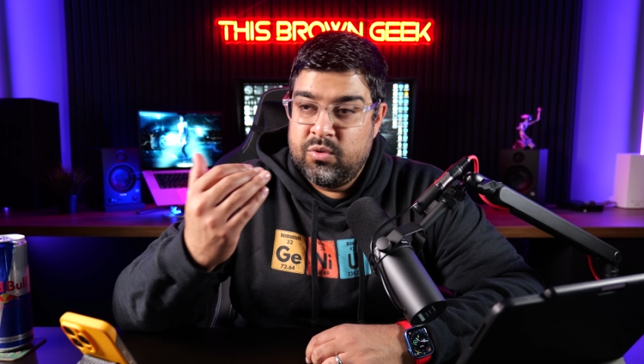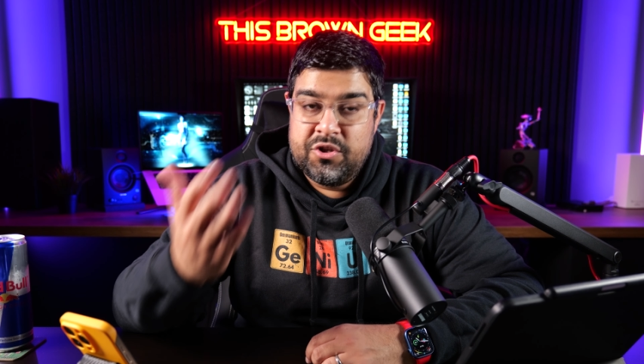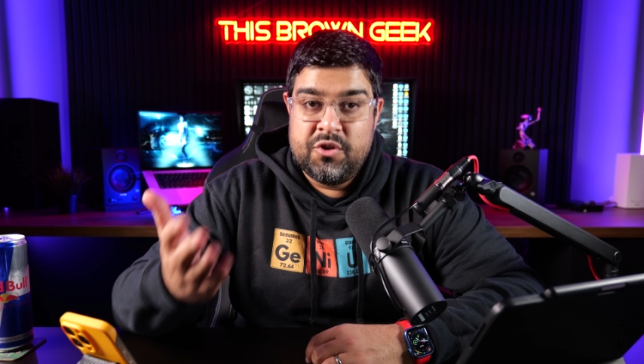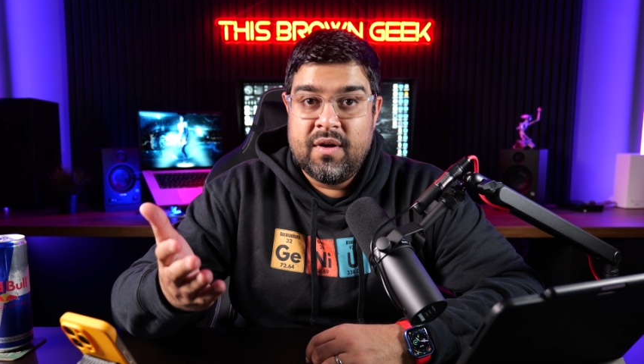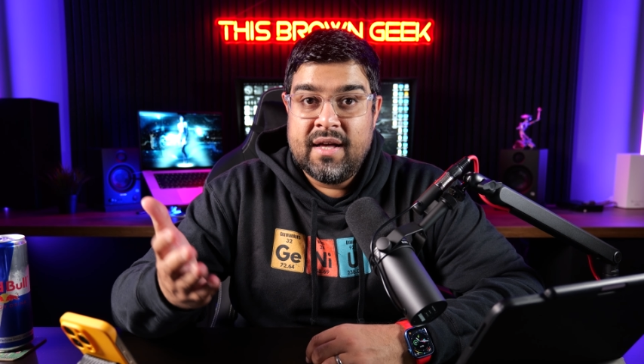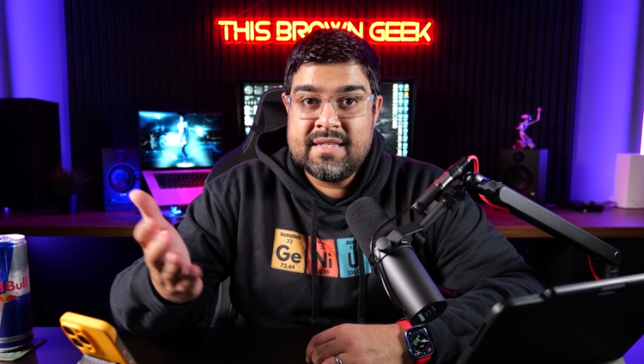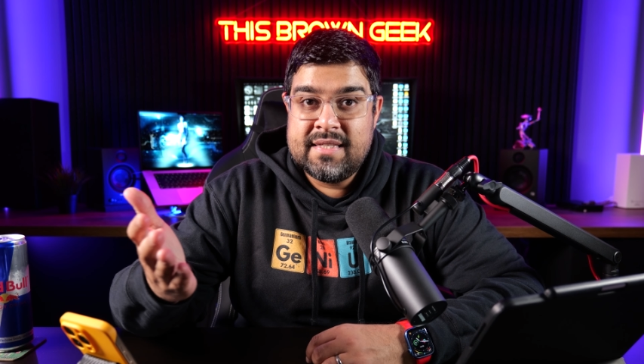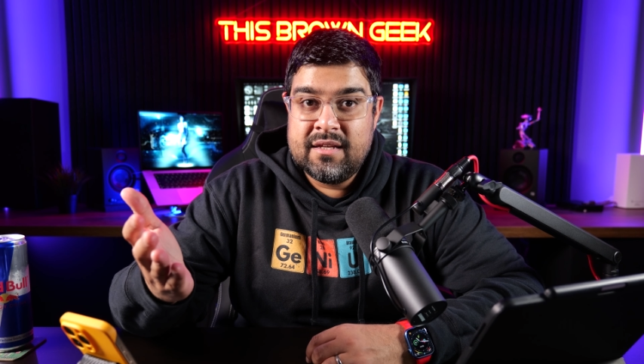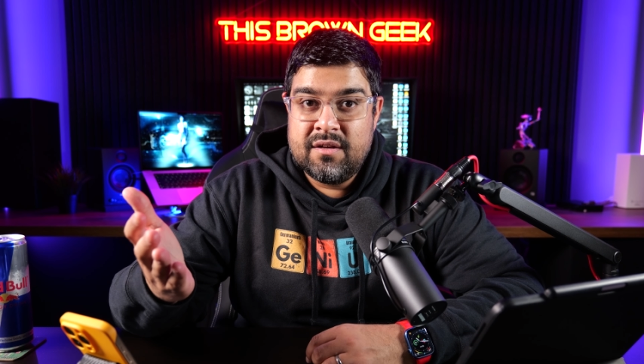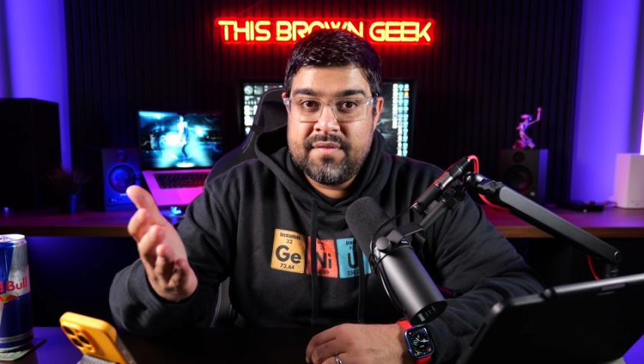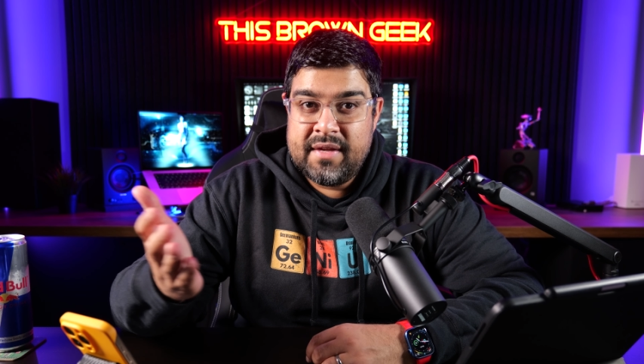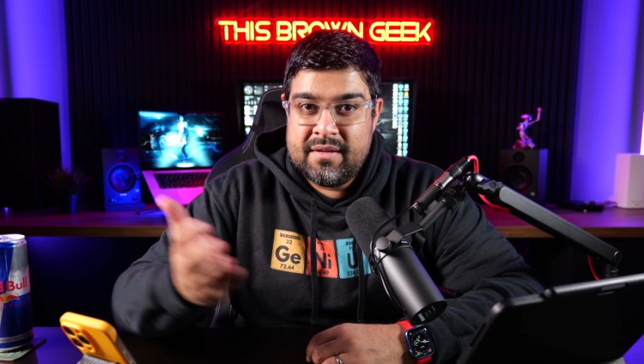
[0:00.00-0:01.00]
What do you guys
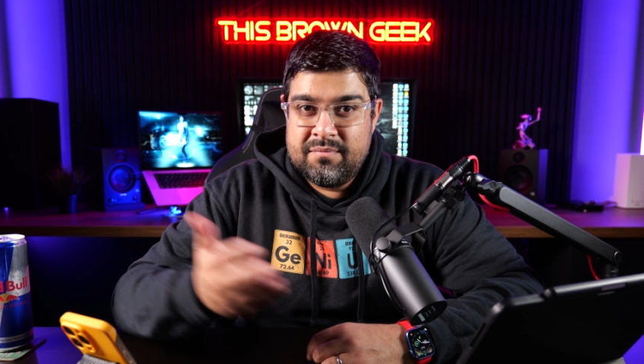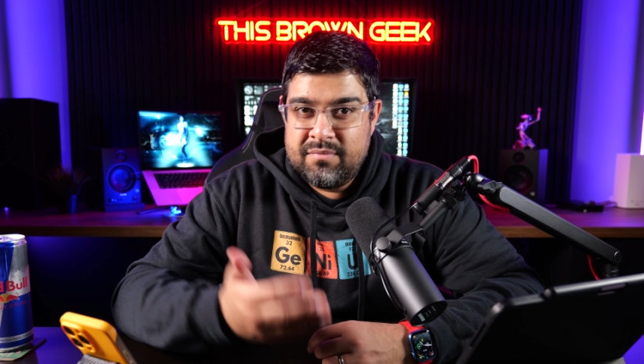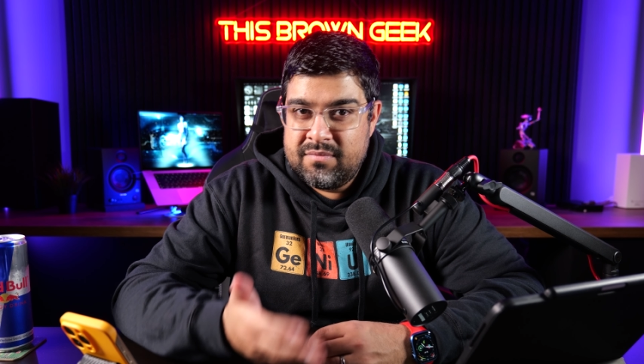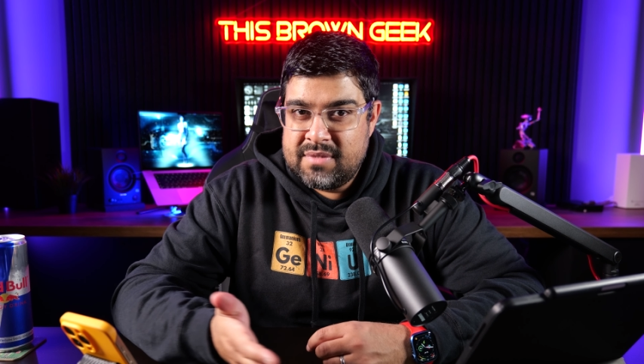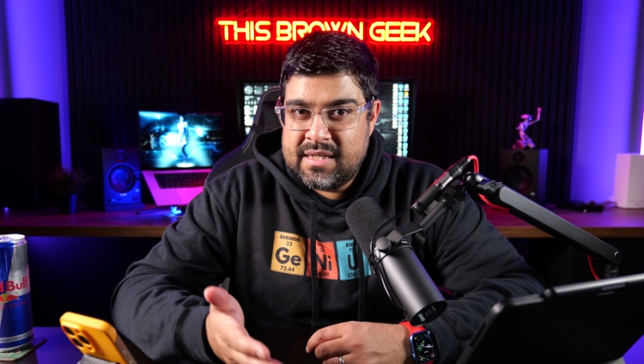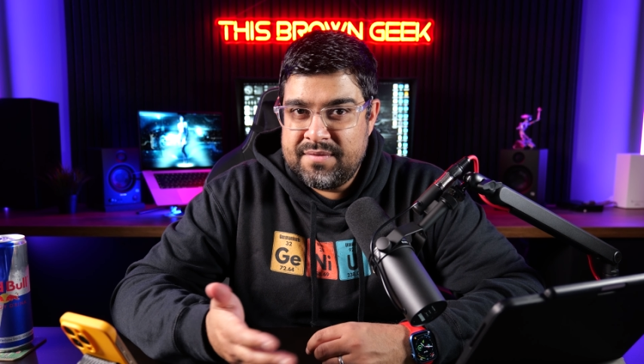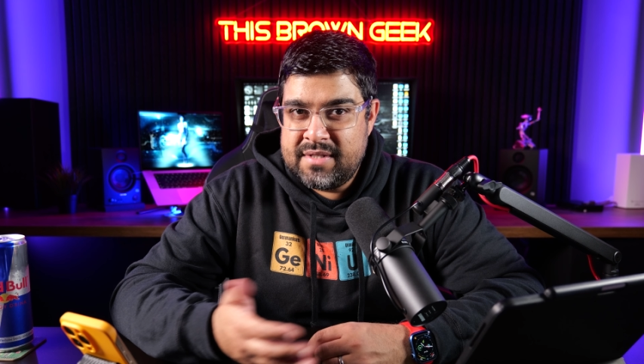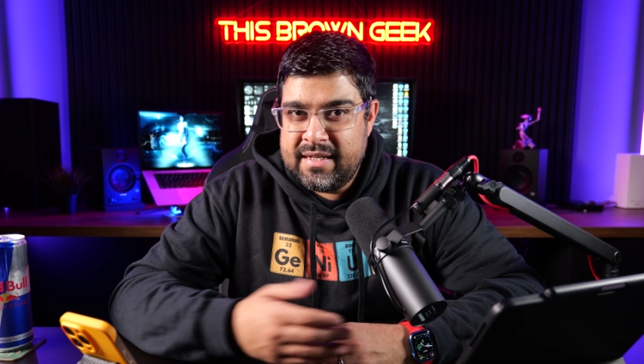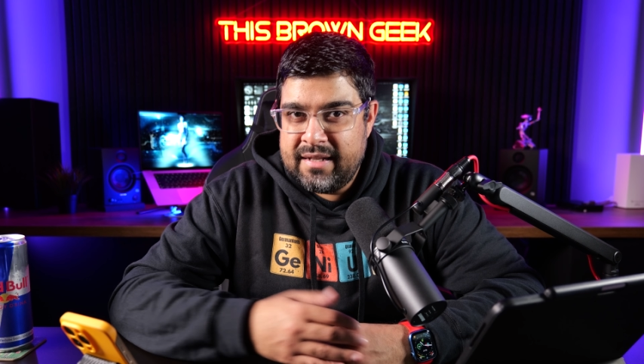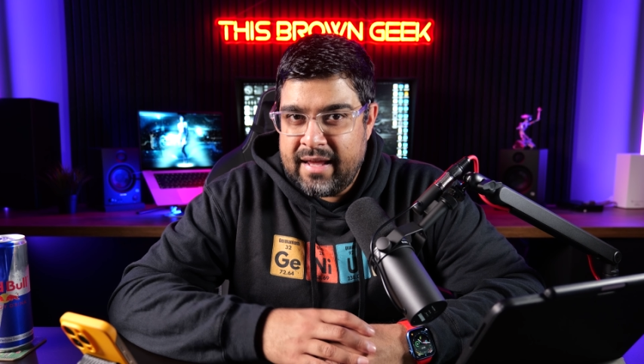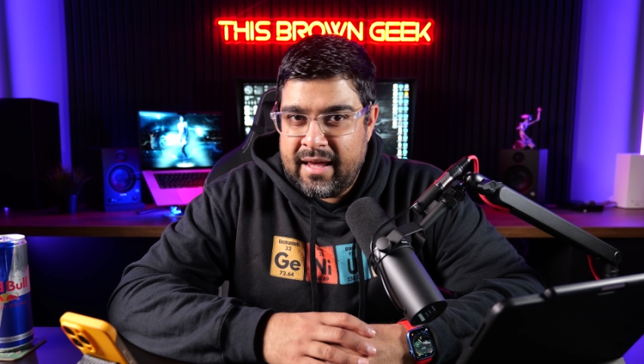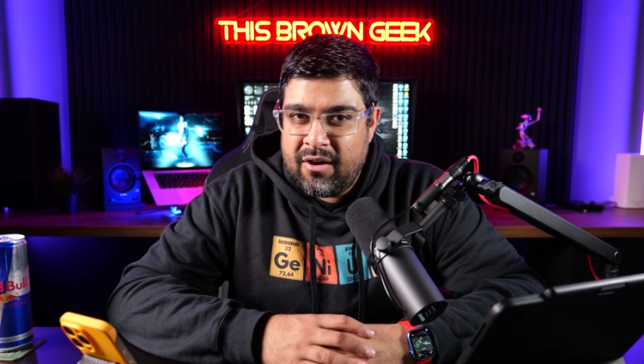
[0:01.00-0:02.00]
think of it?
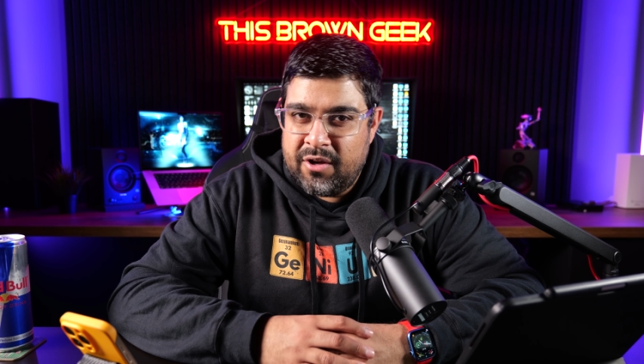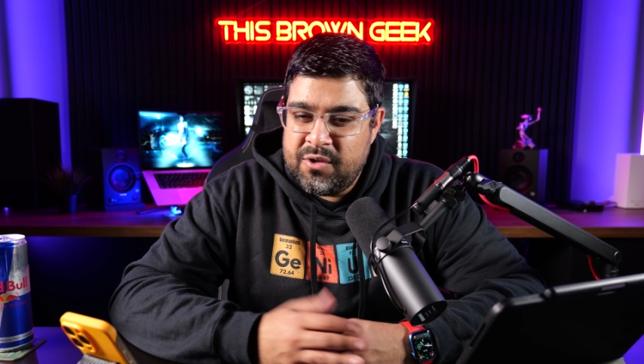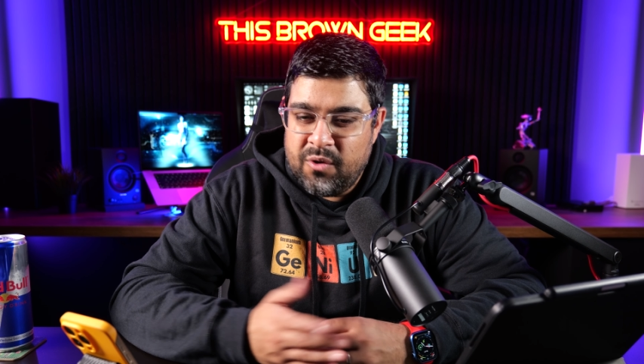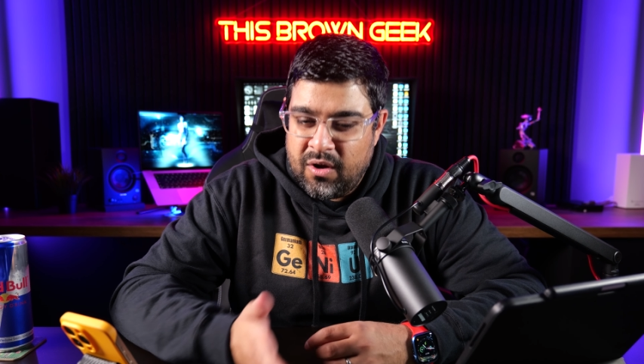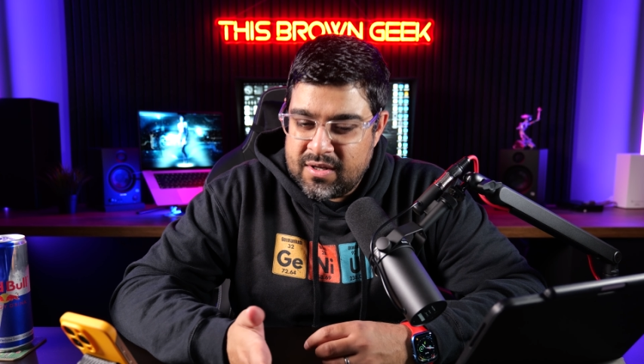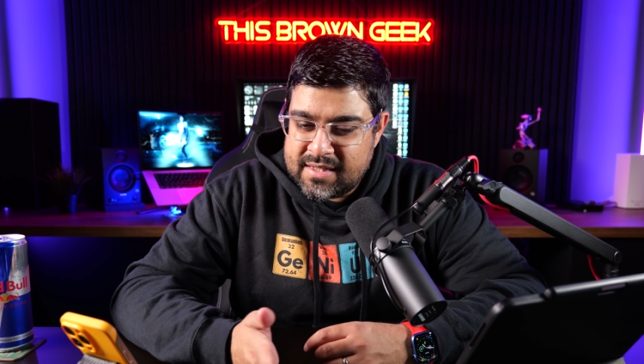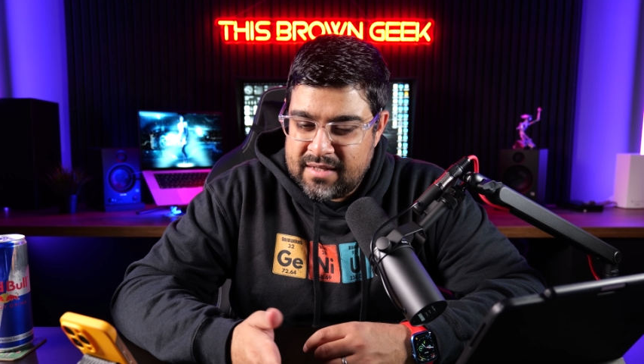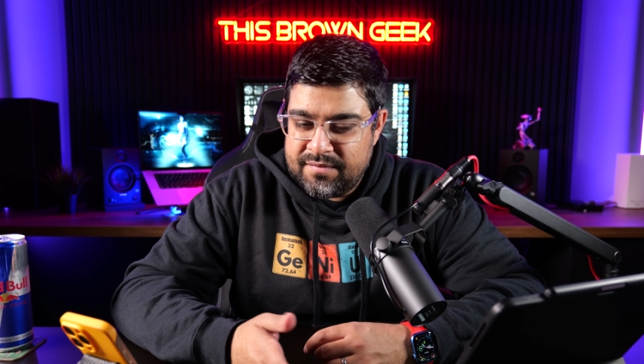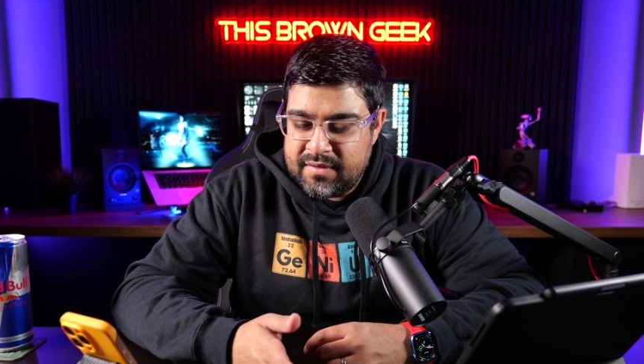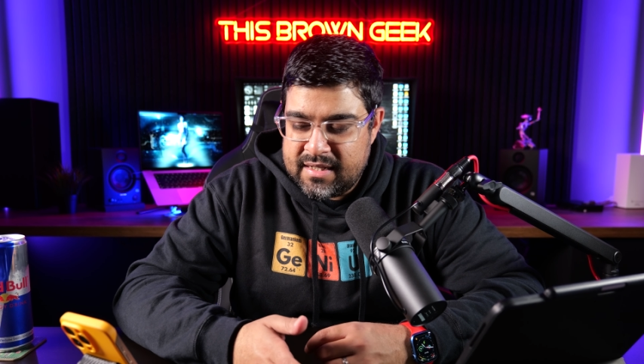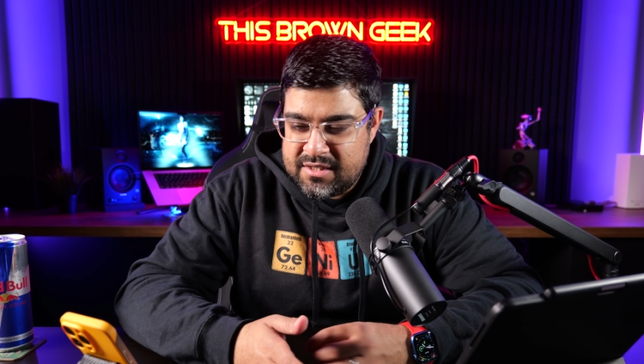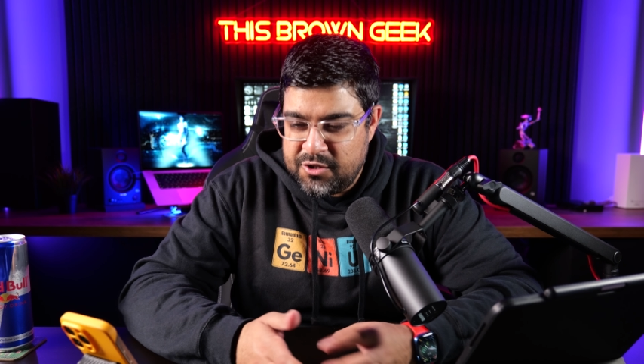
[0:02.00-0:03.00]
17 Air, are you asking
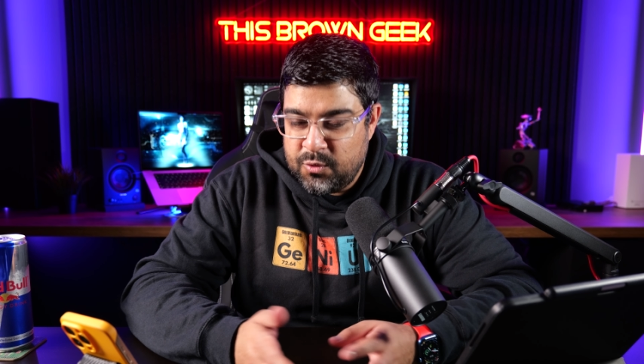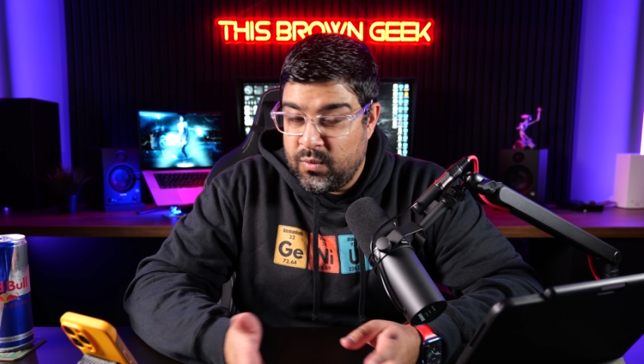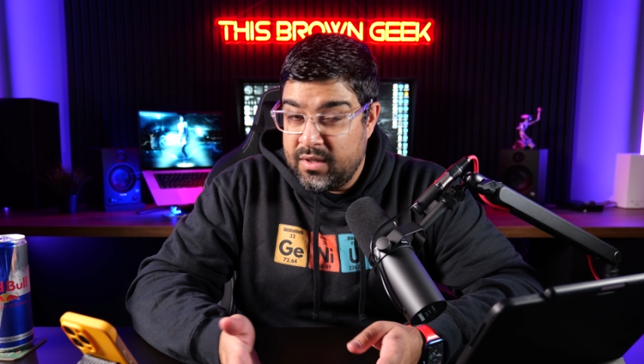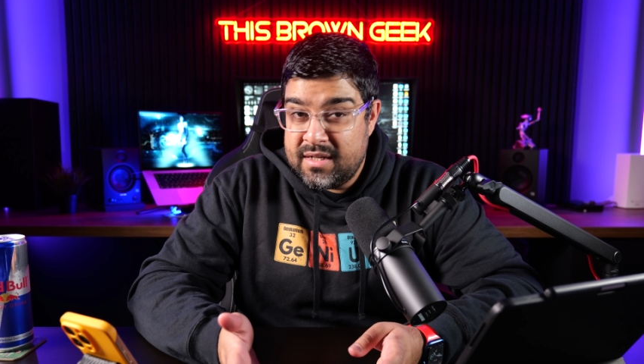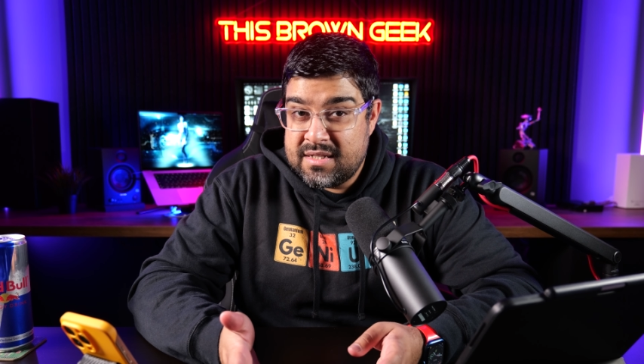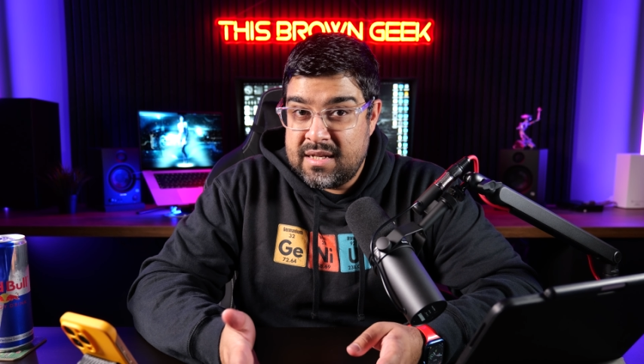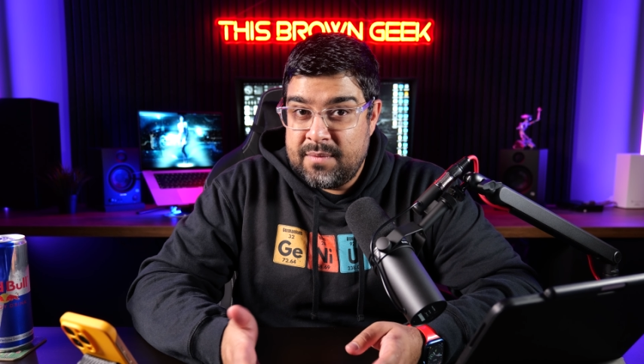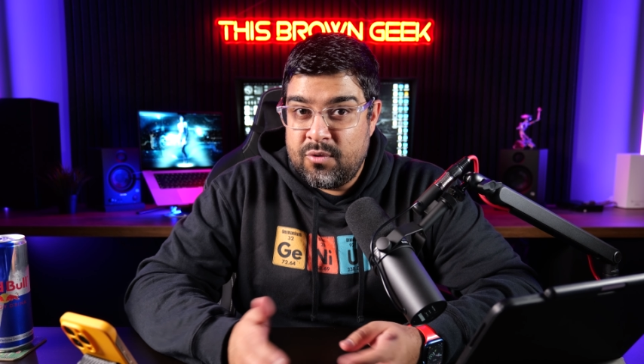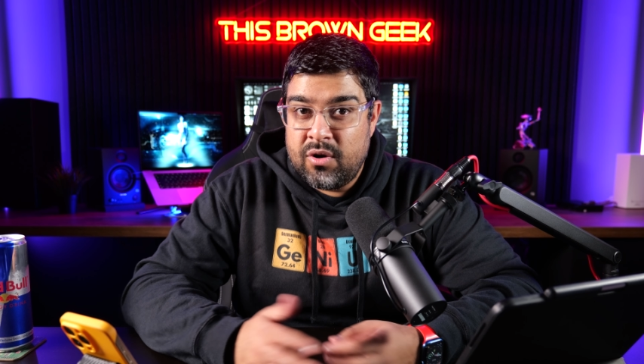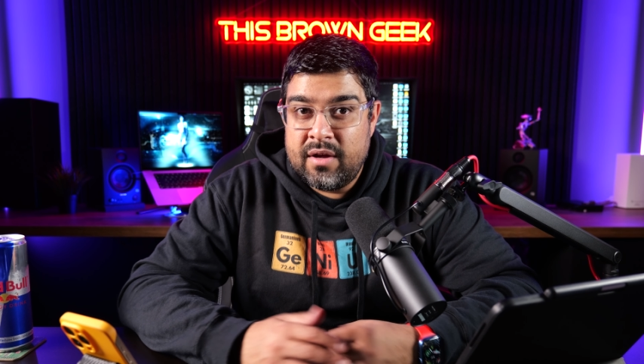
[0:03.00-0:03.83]
for this? Do you want a slimmer